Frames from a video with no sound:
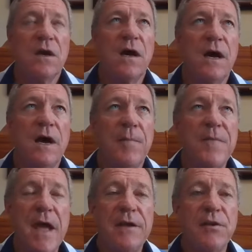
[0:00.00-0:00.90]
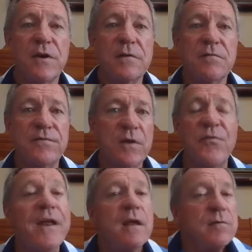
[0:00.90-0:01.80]
And you can
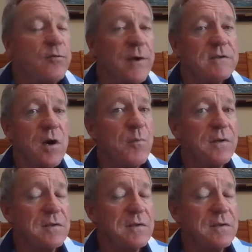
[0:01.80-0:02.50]
flee, for example.